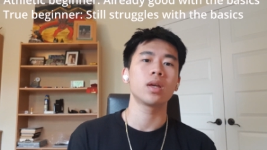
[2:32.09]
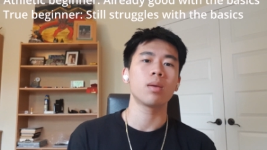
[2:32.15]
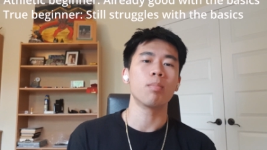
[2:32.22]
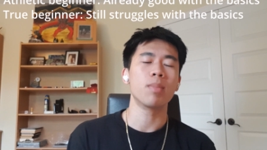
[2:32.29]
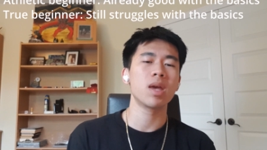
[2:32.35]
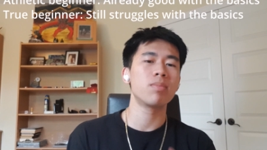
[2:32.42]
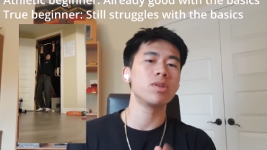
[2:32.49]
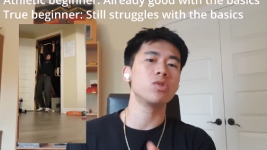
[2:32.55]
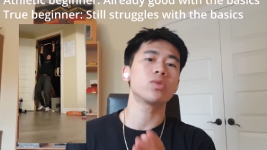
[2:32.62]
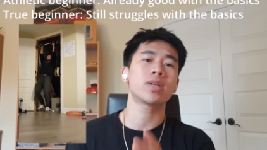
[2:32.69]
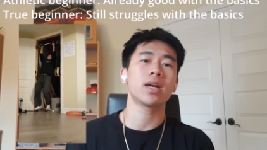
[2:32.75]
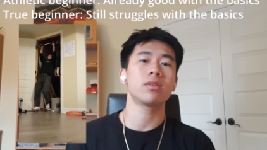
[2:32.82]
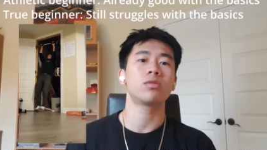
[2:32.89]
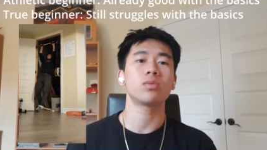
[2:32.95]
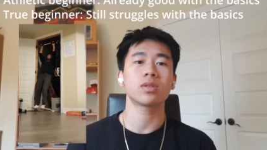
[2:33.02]
Maybe you
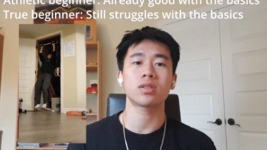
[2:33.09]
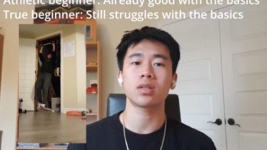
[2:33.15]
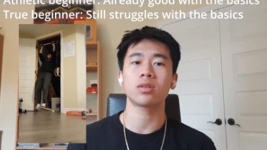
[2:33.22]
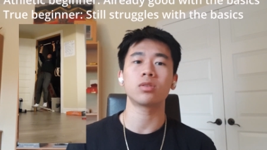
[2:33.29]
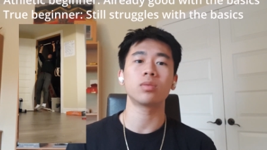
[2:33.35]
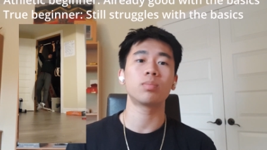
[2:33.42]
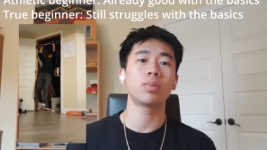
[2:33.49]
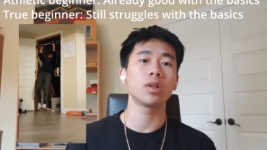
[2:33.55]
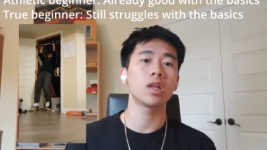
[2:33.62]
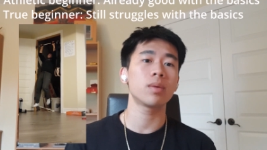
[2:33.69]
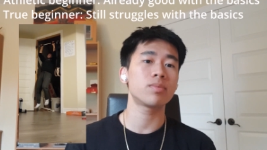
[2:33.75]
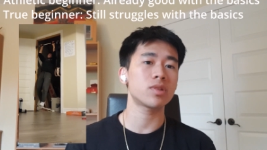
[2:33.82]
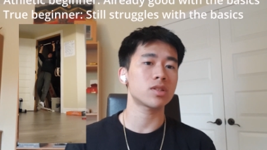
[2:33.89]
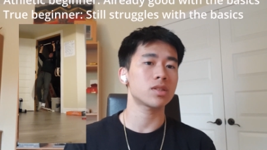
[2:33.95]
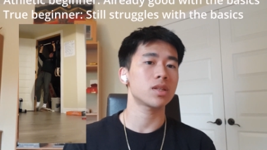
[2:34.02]
can't do a single
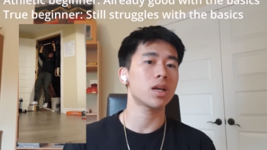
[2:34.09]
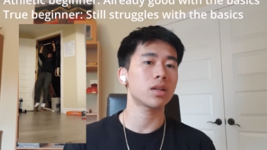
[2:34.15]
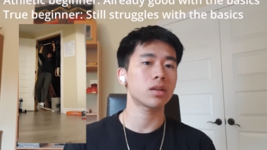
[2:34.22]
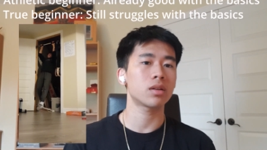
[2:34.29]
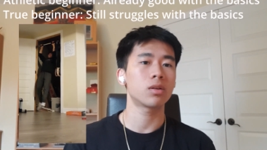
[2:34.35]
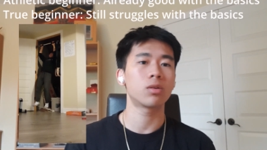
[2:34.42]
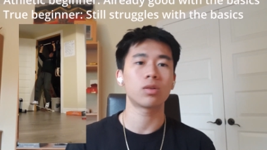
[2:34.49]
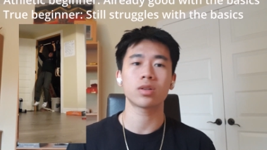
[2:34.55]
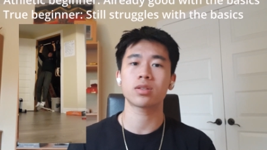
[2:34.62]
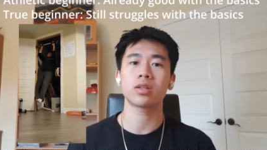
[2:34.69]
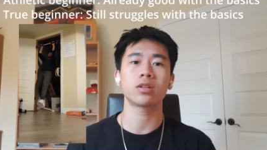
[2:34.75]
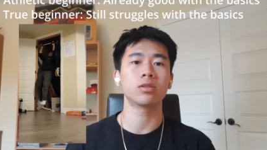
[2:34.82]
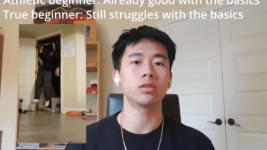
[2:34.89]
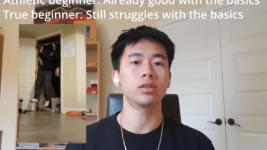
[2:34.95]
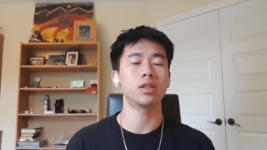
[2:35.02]
pull-up just yet, or a
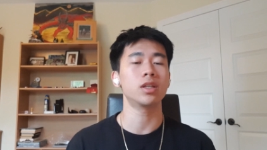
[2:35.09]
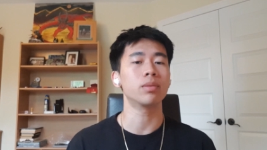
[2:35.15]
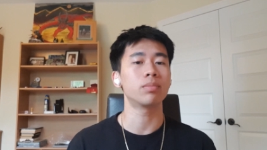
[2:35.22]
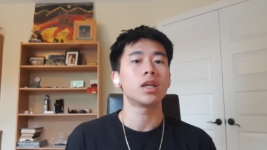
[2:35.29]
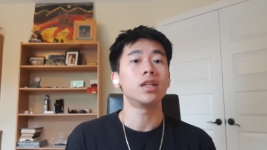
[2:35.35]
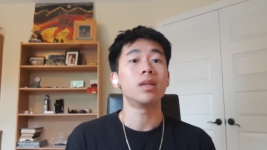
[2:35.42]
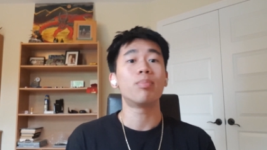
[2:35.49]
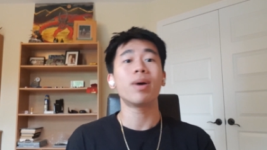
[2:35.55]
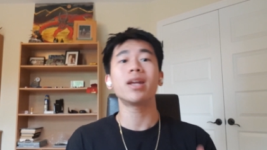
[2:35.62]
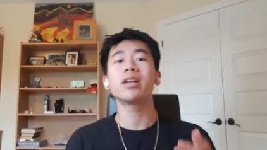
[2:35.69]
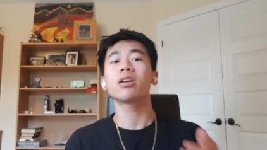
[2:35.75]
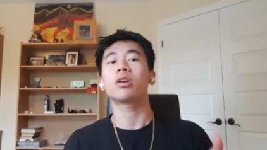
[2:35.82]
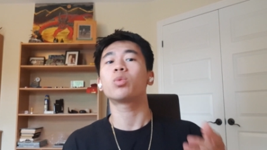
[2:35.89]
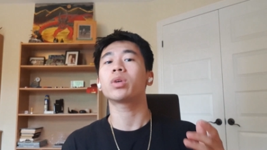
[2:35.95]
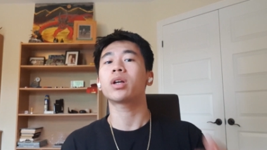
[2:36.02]
single dip.
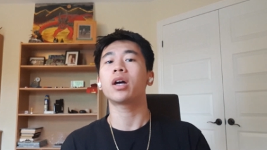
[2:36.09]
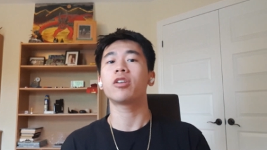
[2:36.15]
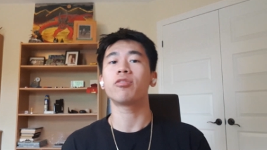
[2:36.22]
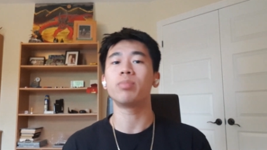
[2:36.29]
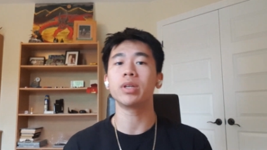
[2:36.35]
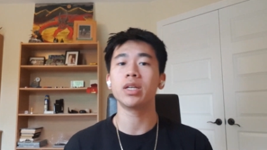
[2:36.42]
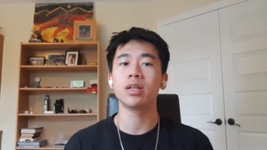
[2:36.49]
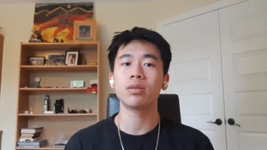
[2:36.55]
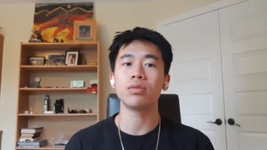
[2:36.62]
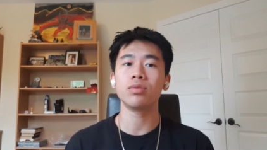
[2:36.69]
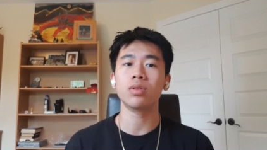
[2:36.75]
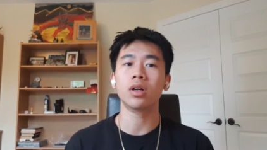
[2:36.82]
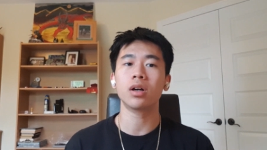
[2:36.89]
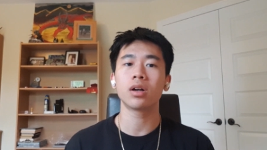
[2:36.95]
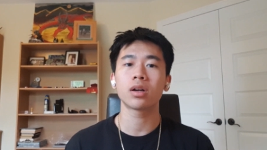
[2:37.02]
Depending on what kind of beginner
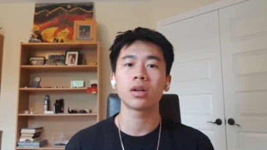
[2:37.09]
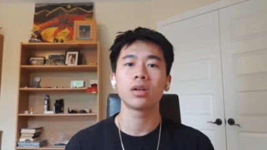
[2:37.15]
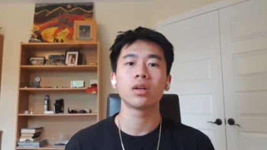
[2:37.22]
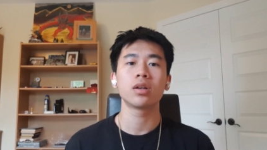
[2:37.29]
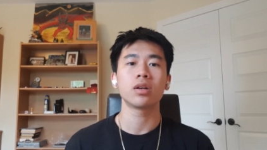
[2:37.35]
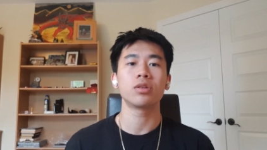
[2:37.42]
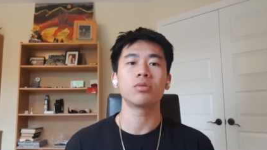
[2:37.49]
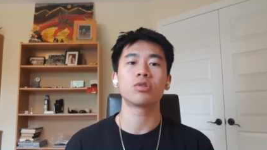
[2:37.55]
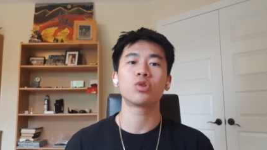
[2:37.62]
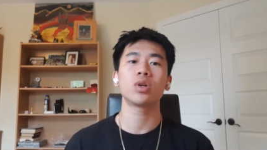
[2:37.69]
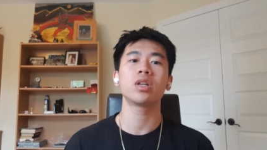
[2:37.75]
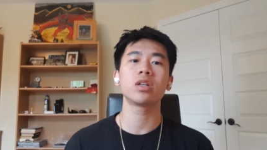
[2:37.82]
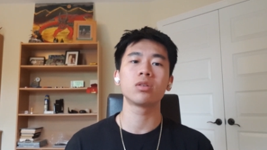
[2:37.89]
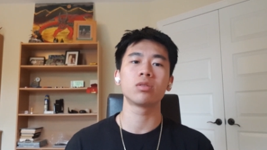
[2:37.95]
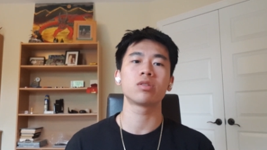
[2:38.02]
you are, your
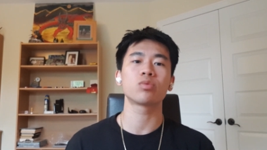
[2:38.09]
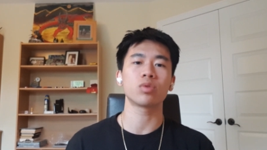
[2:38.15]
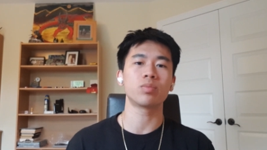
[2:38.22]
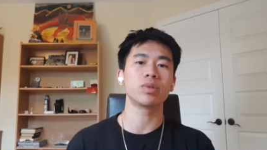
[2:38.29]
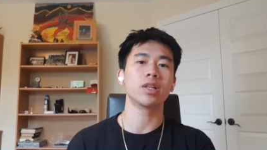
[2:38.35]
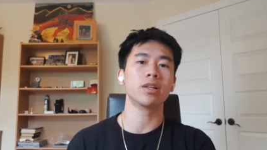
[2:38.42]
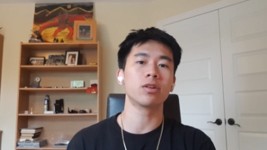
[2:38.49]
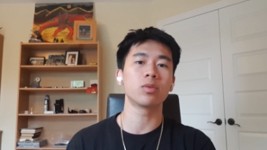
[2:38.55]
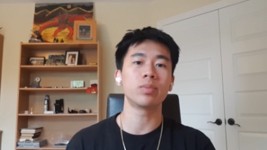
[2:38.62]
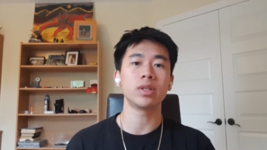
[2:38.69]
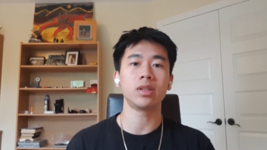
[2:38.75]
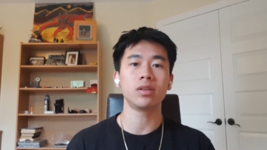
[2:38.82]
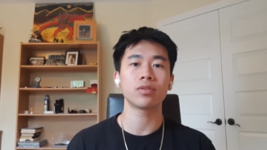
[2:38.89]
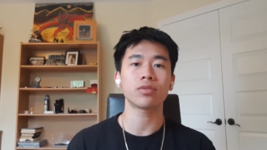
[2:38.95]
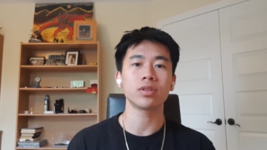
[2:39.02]
training goals will be a little
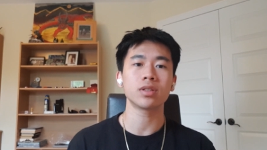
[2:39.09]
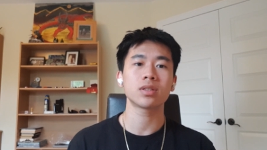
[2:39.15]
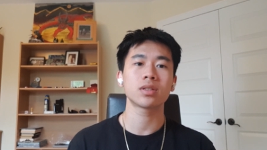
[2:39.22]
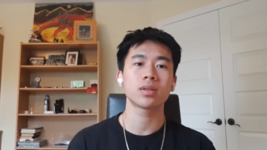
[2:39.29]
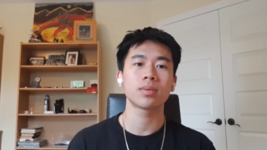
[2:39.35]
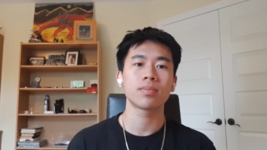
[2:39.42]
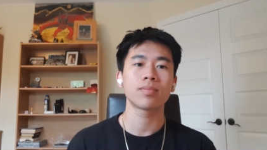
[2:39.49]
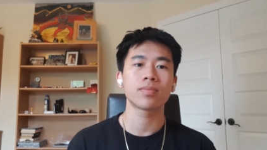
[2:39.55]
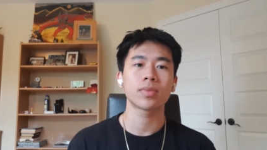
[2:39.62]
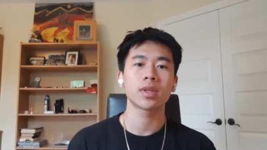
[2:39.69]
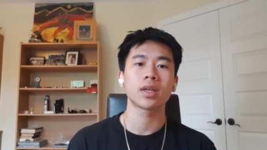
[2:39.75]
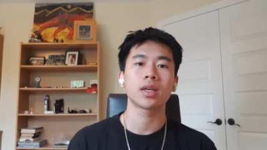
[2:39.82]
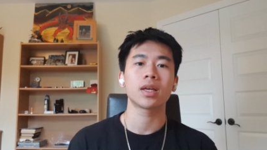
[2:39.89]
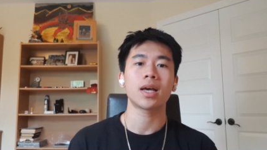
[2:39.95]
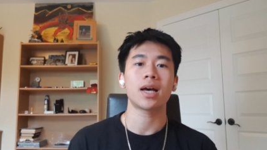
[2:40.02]
bit different.
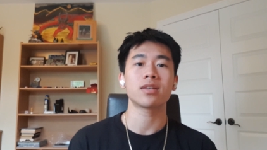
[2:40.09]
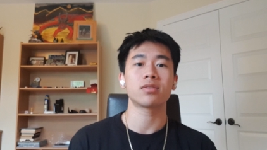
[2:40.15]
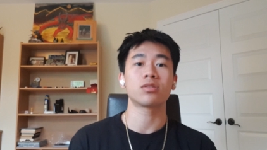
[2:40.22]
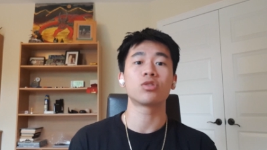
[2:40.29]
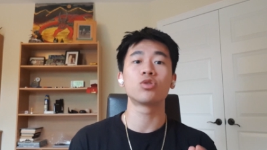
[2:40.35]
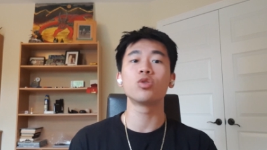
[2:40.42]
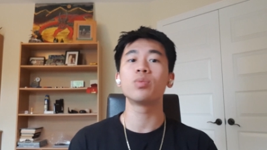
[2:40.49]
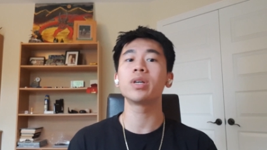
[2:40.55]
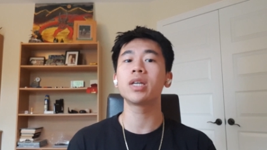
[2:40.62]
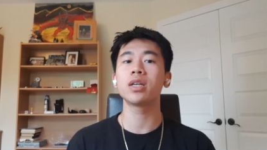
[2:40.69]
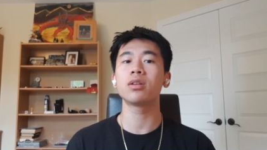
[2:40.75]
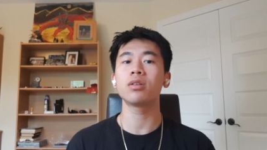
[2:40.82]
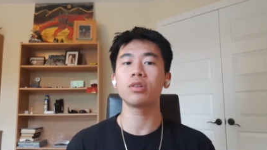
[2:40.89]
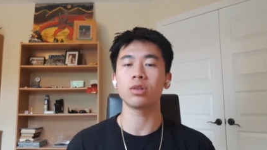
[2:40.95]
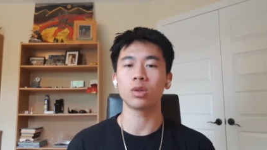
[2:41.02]
As a true
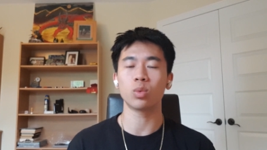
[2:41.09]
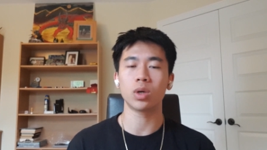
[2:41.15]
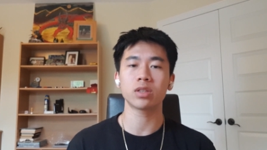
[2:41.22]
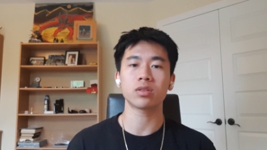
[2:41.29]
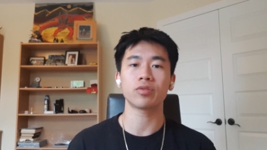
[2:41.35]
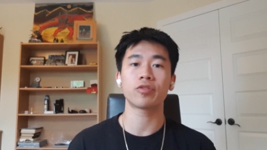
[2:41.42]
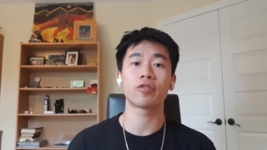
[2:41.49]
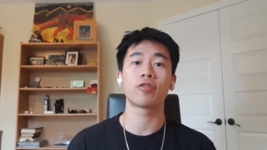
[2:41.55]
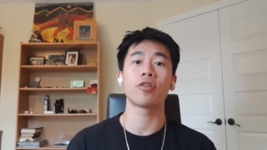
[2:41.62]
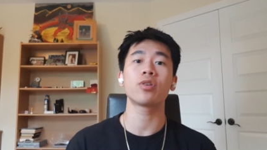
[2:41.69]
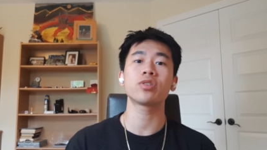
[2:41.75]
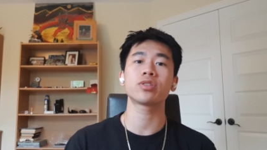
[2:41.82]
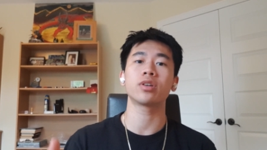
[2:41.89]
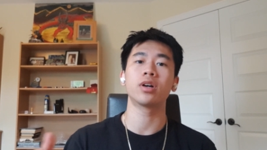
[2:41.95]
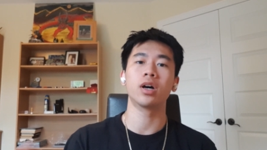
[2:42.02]
beginner, you'll want to
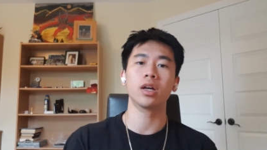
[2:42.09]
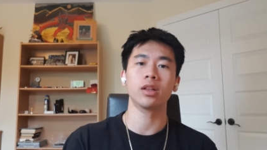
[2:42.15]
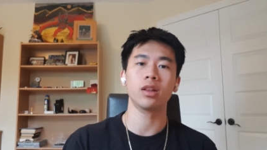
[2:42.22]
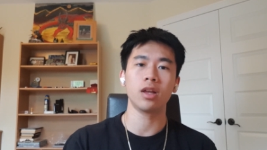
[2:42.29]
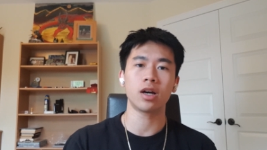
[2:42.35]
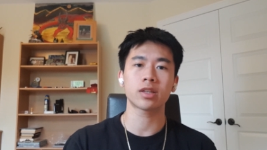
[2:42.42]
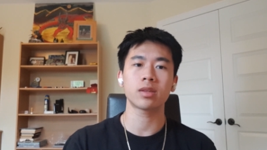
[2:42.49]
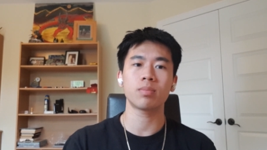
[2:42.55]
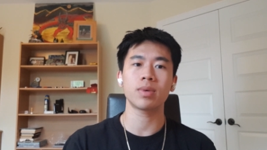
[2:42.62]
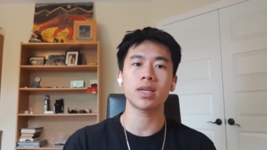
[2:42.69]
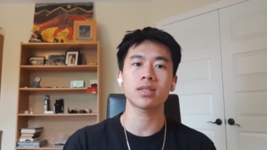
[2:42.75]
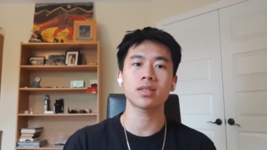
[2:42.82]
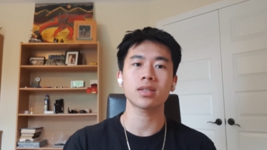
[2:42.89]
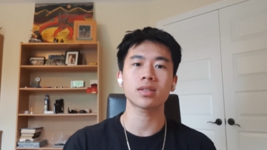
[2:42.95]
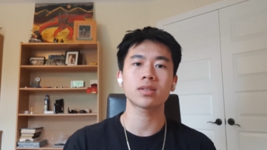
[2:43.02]
first unlock the
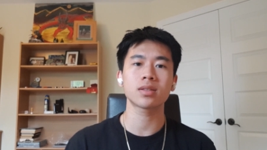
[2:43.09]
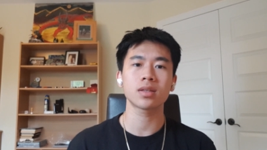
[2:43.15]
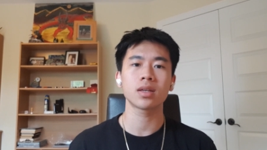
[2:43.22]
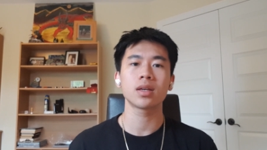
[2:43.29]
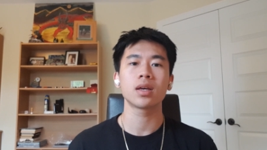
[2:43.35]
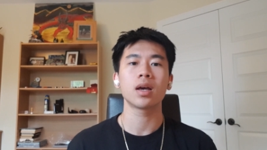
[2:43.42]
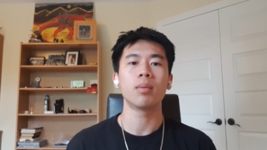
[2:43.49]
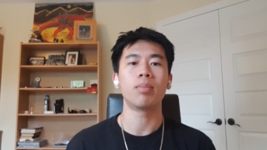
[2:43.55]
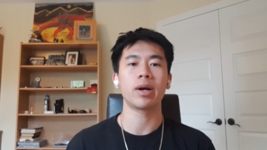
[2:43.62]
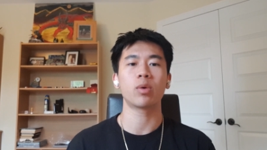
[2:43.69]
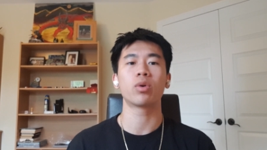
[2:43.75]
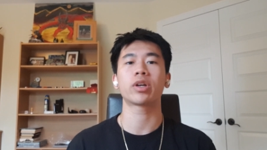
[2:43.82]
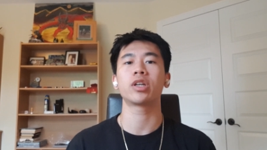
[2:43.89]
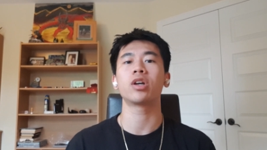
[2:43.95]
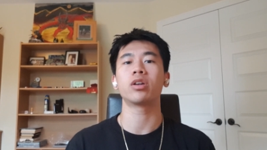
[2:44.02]
basics by
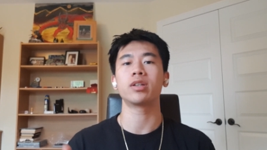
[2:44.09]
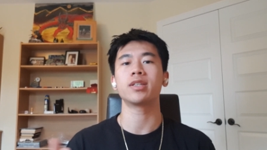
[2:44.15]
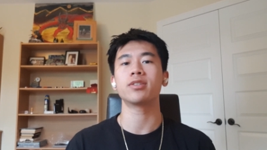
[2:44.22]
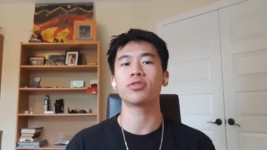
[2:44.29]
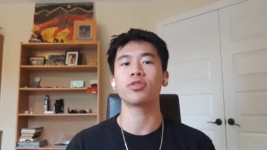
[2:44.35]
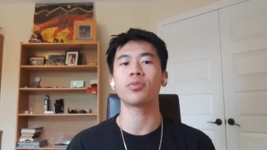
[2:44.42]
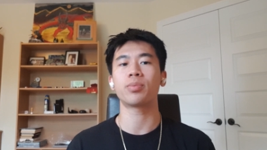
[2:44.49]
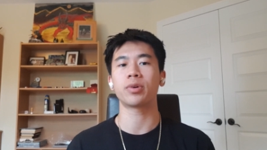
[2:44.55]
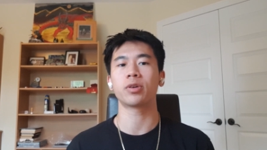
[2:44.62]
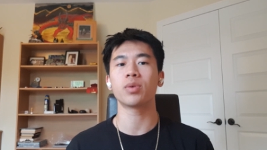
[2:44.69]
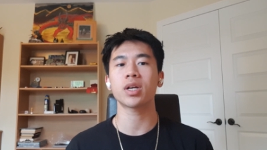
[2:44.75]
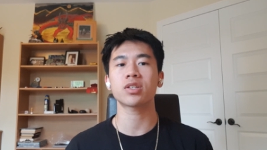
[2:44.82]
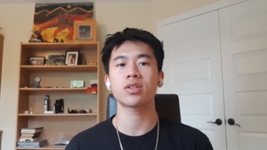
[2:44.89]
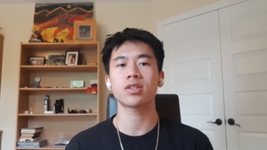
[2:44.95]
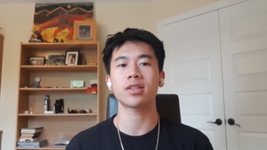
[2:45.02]
working on easier
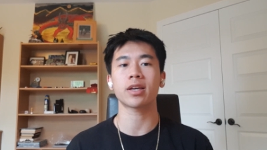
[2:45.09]
progressions